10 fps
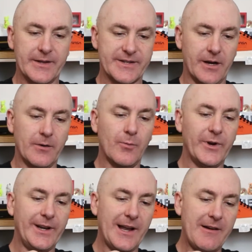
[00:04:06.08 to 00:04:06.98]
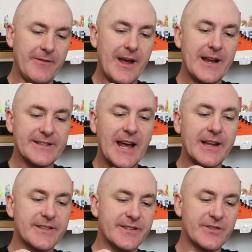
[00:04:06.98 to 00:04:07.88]
So we love that.
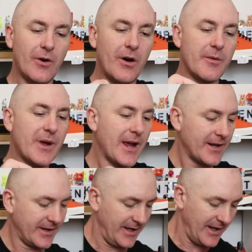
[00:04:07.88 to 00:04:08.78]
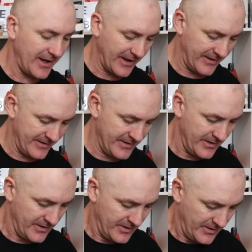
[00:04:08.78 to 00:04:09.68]
Takes the time and care.
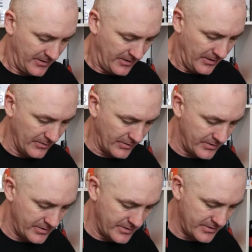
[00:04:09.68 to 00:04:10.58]
Oh.